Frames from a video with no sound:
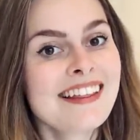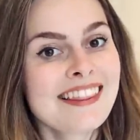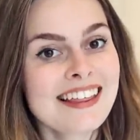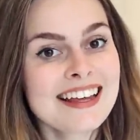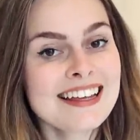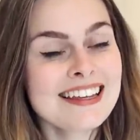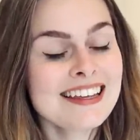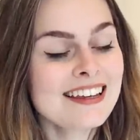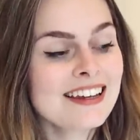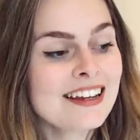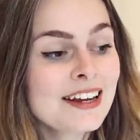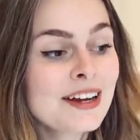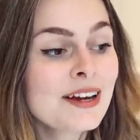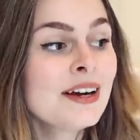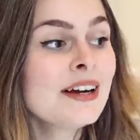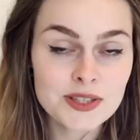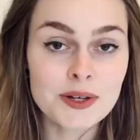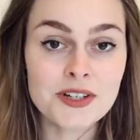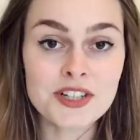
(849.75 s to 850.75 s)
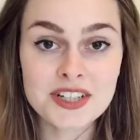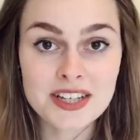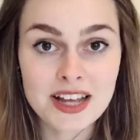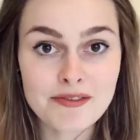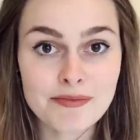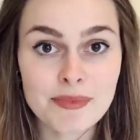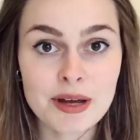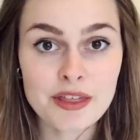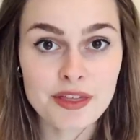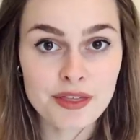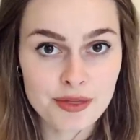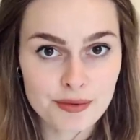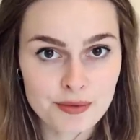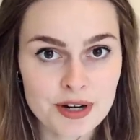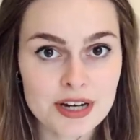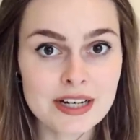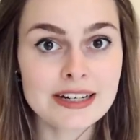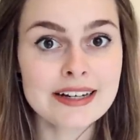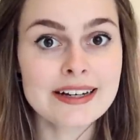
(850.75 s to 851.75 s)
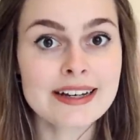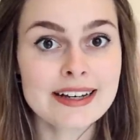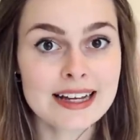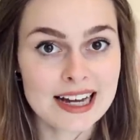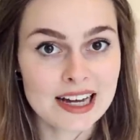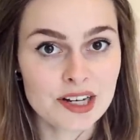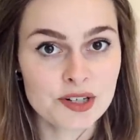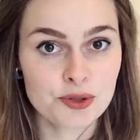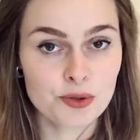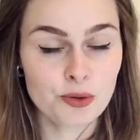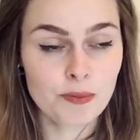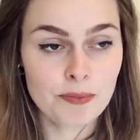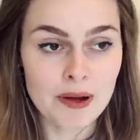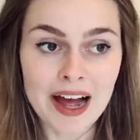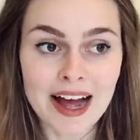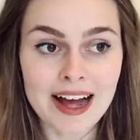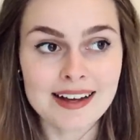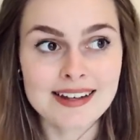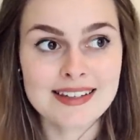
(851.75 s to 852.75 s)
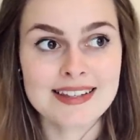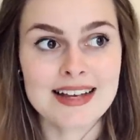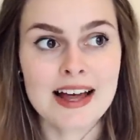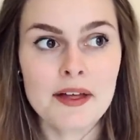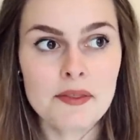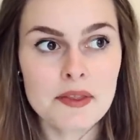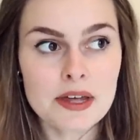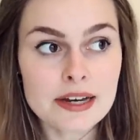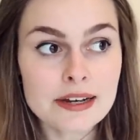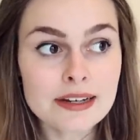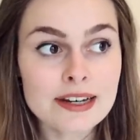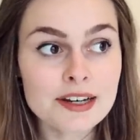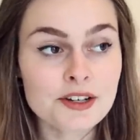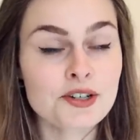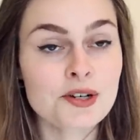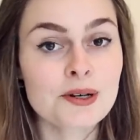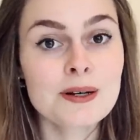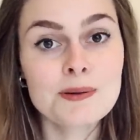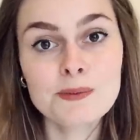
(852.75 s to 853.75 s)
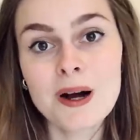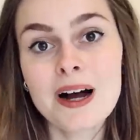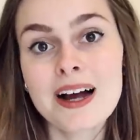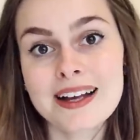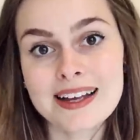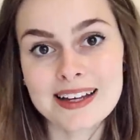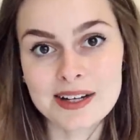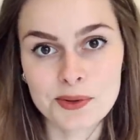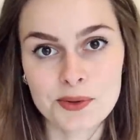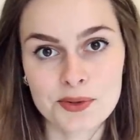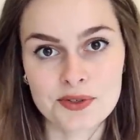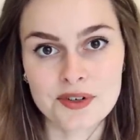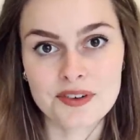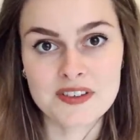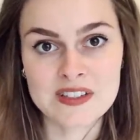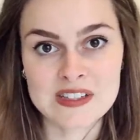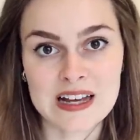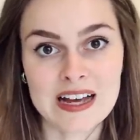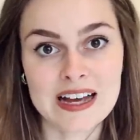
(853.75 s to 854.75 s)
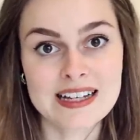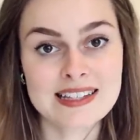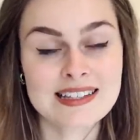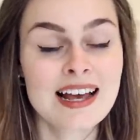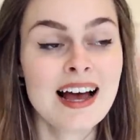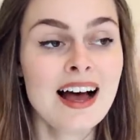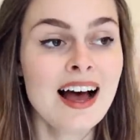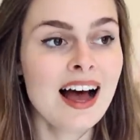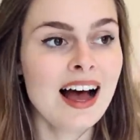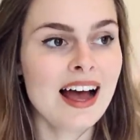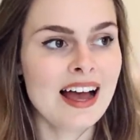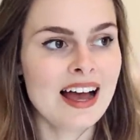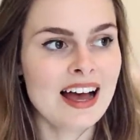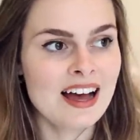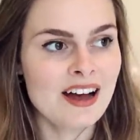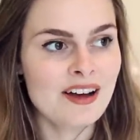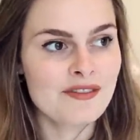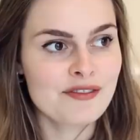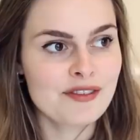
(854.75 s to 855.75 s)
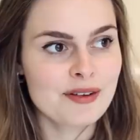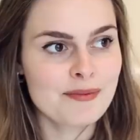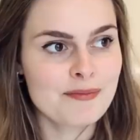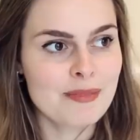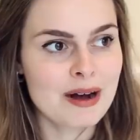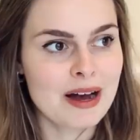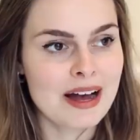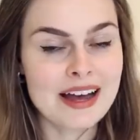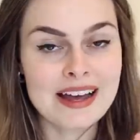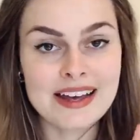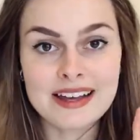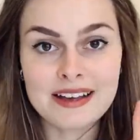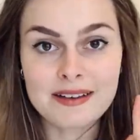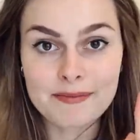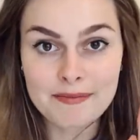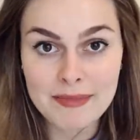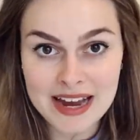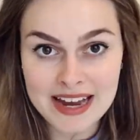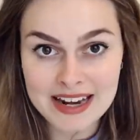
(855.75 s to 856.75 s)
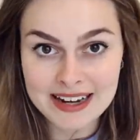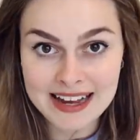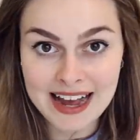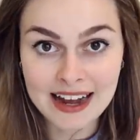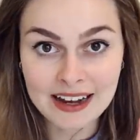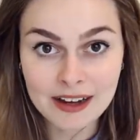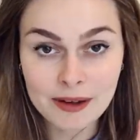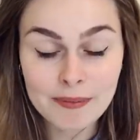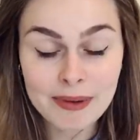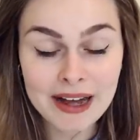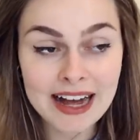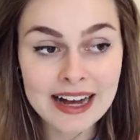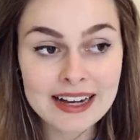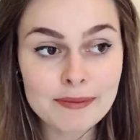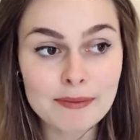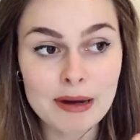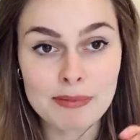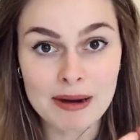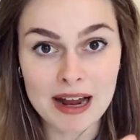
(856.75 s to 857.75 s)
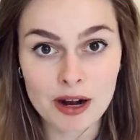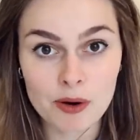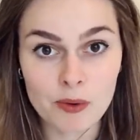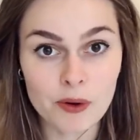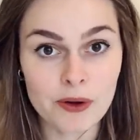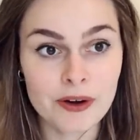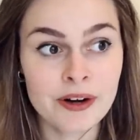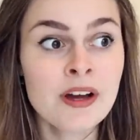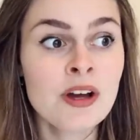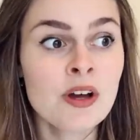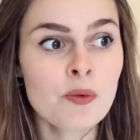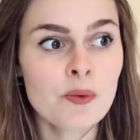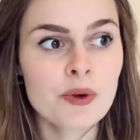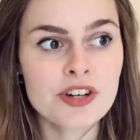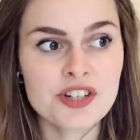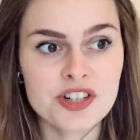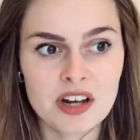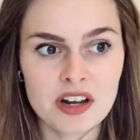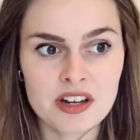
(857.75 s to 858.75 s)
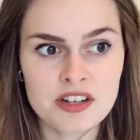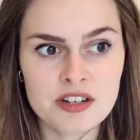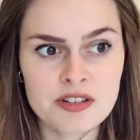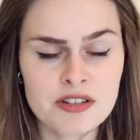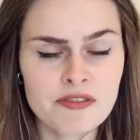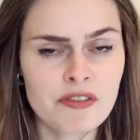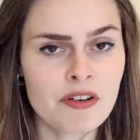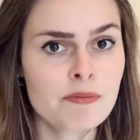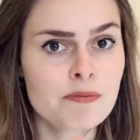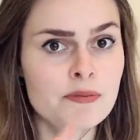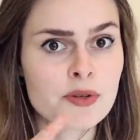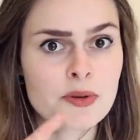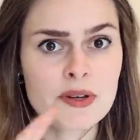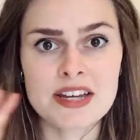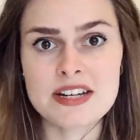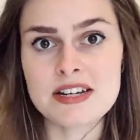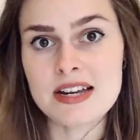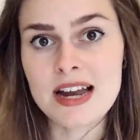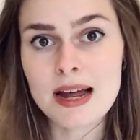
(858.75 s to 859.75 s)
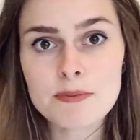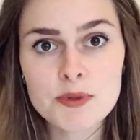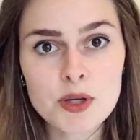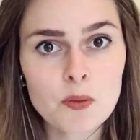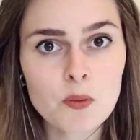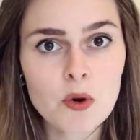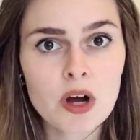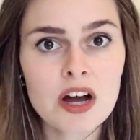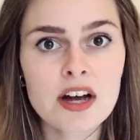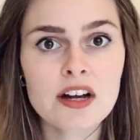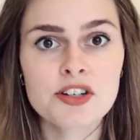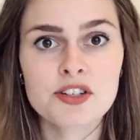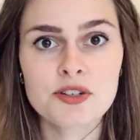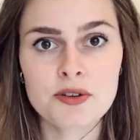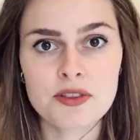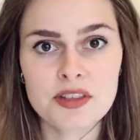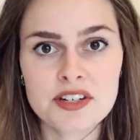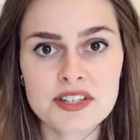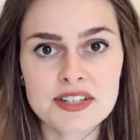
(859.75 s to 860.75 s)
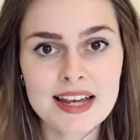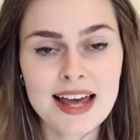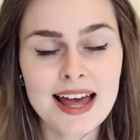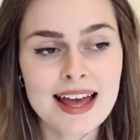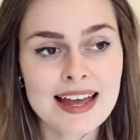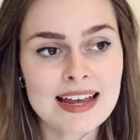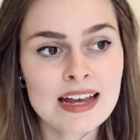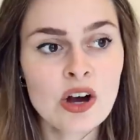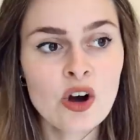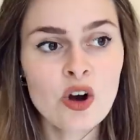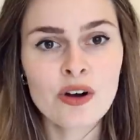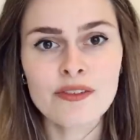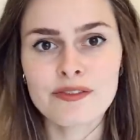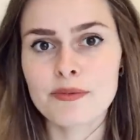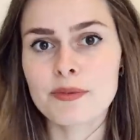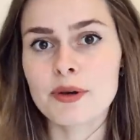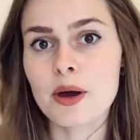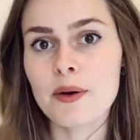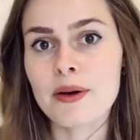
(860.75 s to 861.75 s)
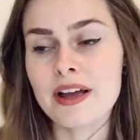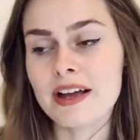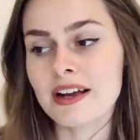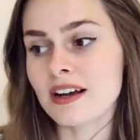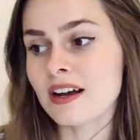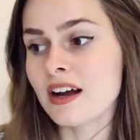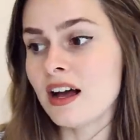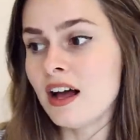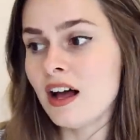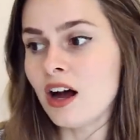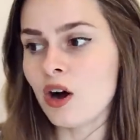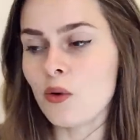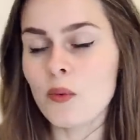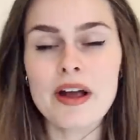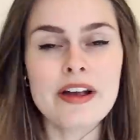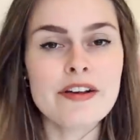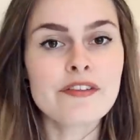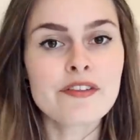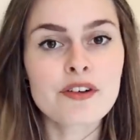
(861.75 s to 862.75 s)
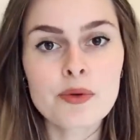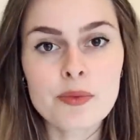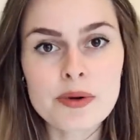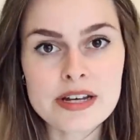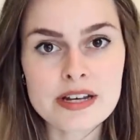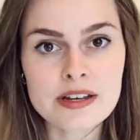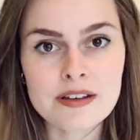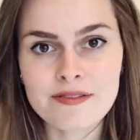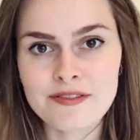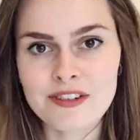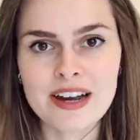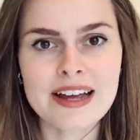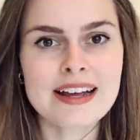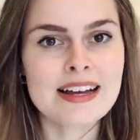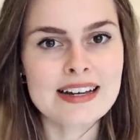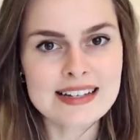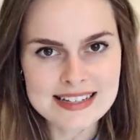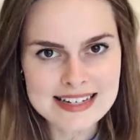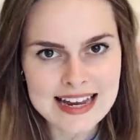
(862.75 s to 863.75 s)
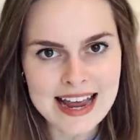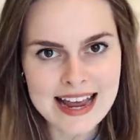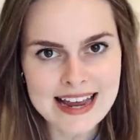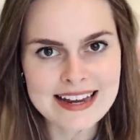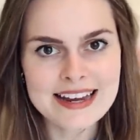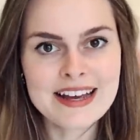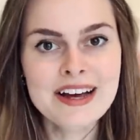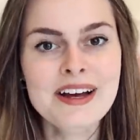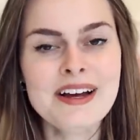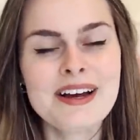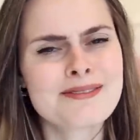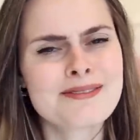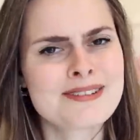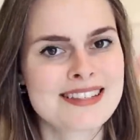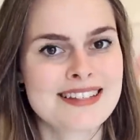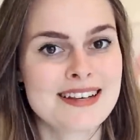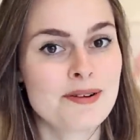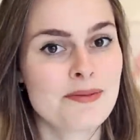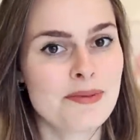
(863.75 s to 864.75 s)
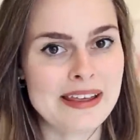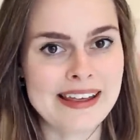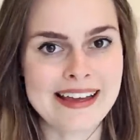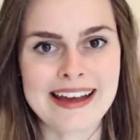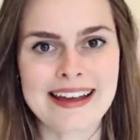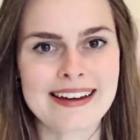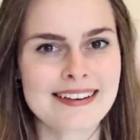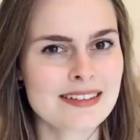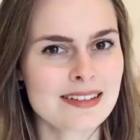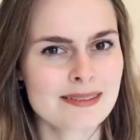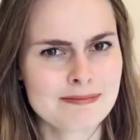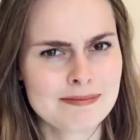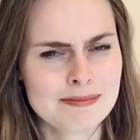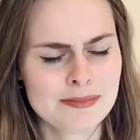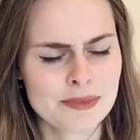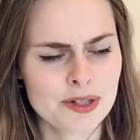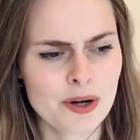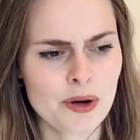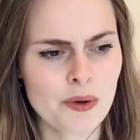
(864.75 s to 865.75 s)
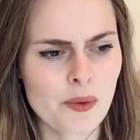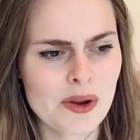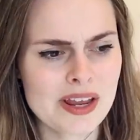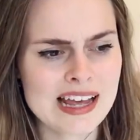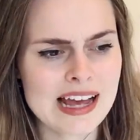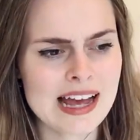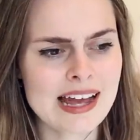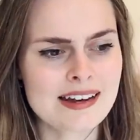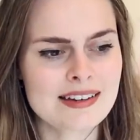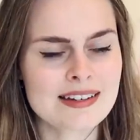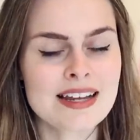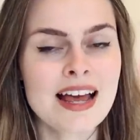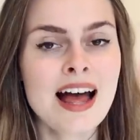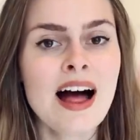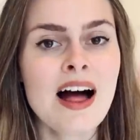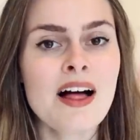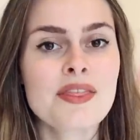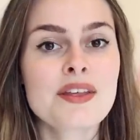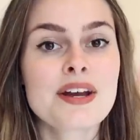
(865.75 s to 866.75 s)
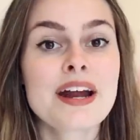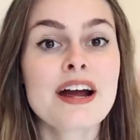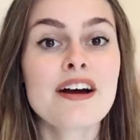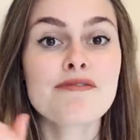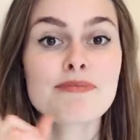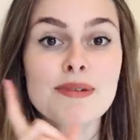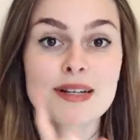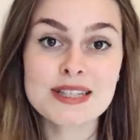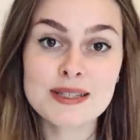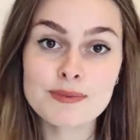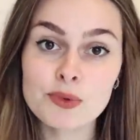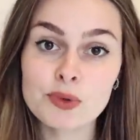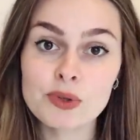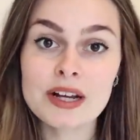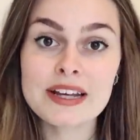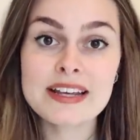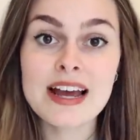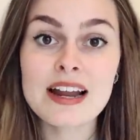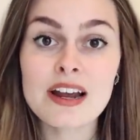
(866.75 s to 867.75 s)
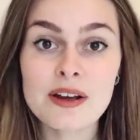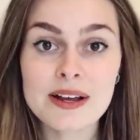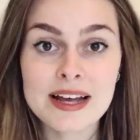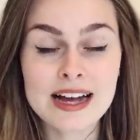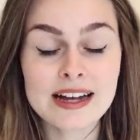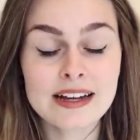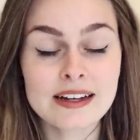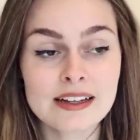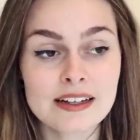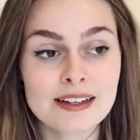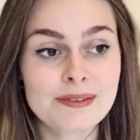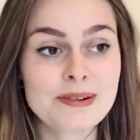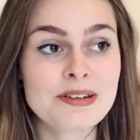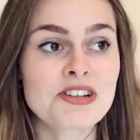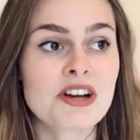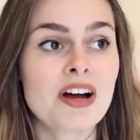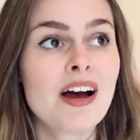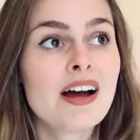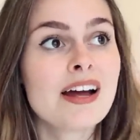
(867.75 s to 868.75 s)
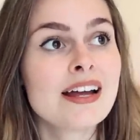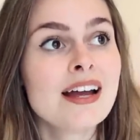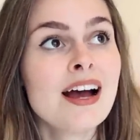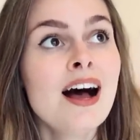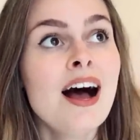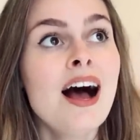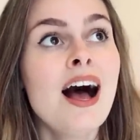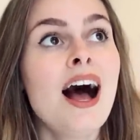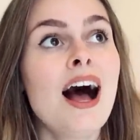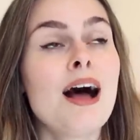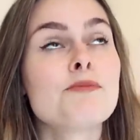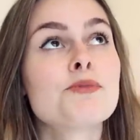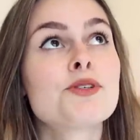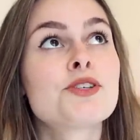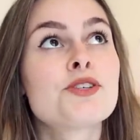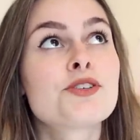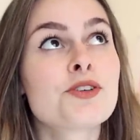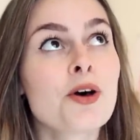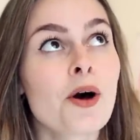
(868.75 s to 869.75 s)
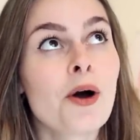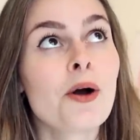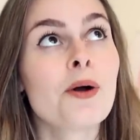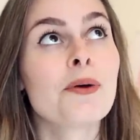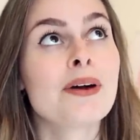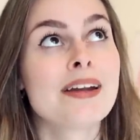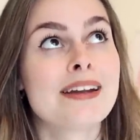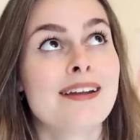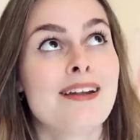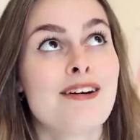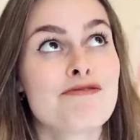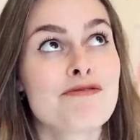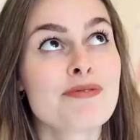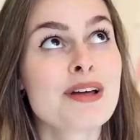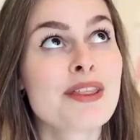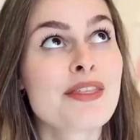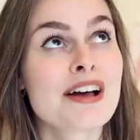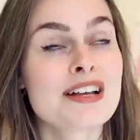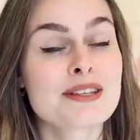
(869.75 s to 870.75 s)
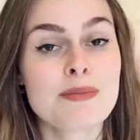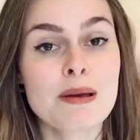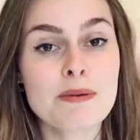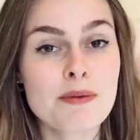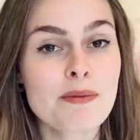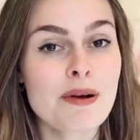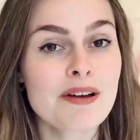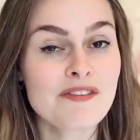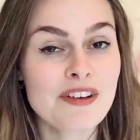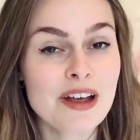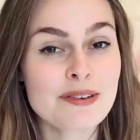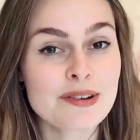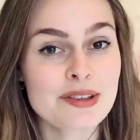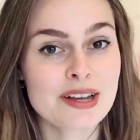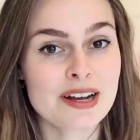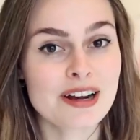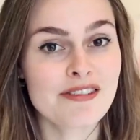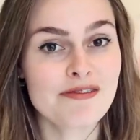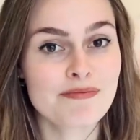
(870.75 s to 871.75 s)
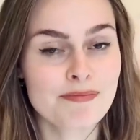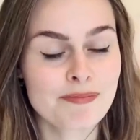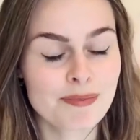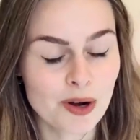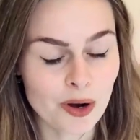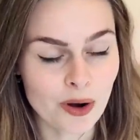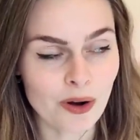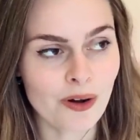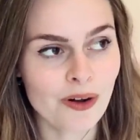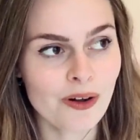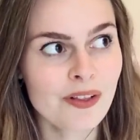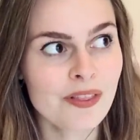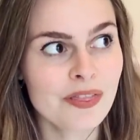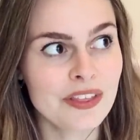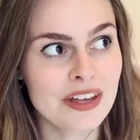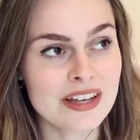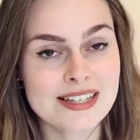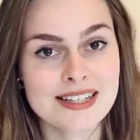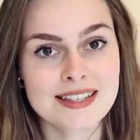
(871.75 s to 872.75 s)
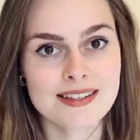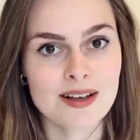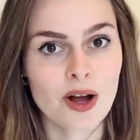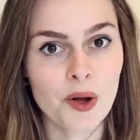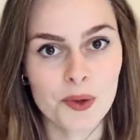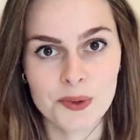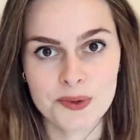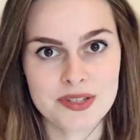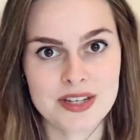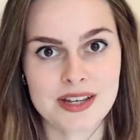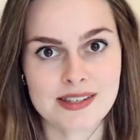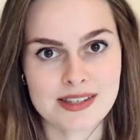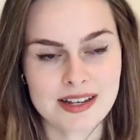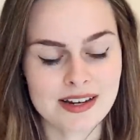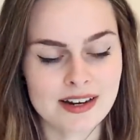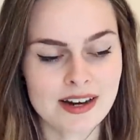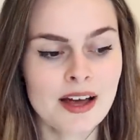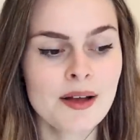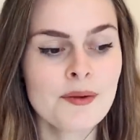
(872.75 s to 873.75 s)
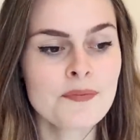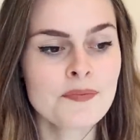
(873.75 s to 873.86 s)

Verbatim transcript: Thank you. So I just have my three casual bags and they literally work in order of size. I have my main Kanken bag, my black one, which I use if I'm doing any laptop work during the day, if I'm going away for a week, for like a day, I would say a weekend, not a weekend. And then I have my smaller yellow Kanken, which I am so in love with. That's maybe my favourite thing I've got this whole season.